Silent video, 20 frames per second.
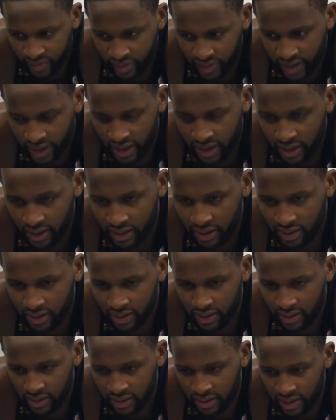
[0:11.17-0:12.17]
They
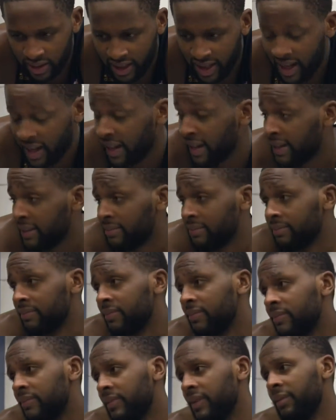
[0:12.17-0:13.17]
got hot.
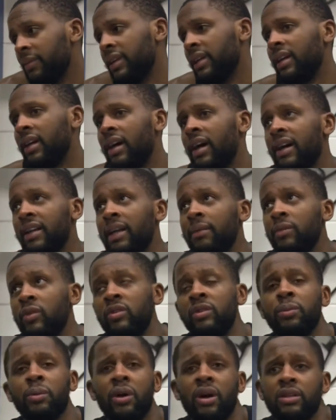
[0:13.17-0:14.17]
I mean, they got hot. They
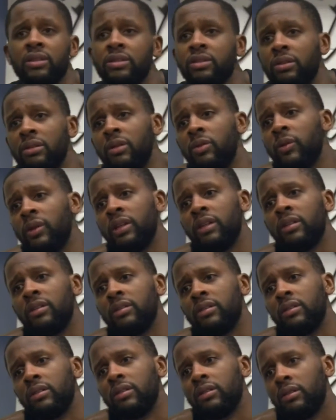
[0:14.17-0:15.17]
moved the ball extremely well.
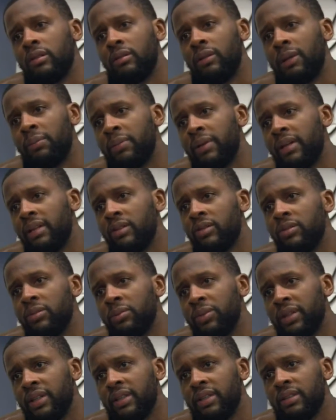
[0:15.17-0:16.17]
They played through the
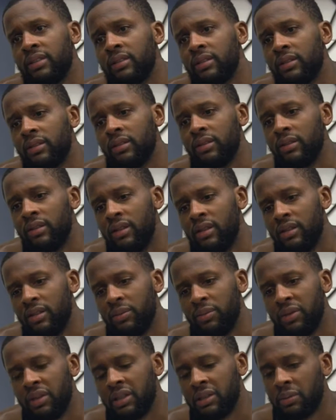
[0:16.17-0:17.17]
bigs.
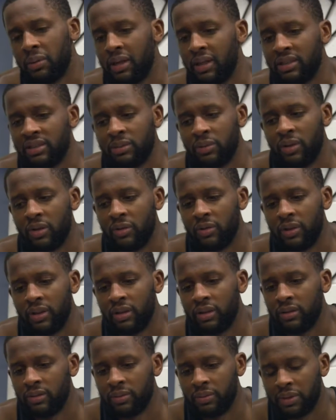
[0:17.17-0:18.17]
Bigs passed the ball
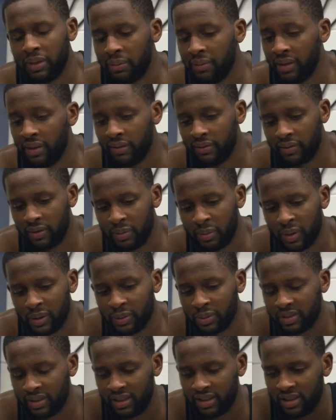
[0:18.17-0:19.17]
well. But, I mean, for the
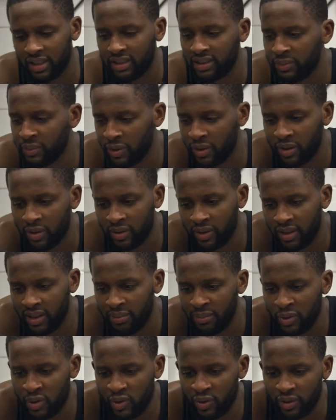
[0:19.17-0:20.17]
most part, they shot the ball well. They
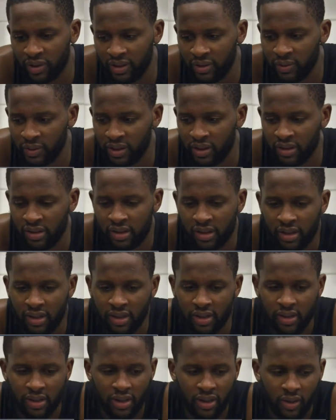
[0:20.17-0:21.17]
moved really well.
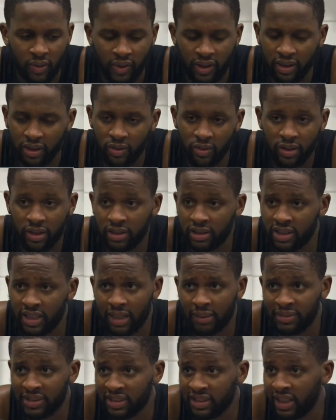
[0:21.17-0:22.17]
And we didn't do a good
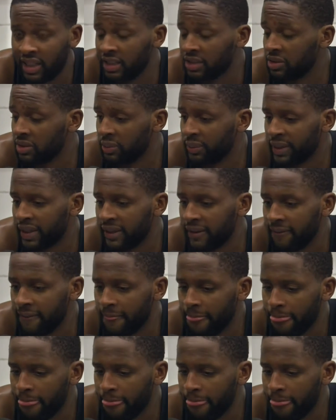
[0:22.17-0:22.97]
job of just answering back.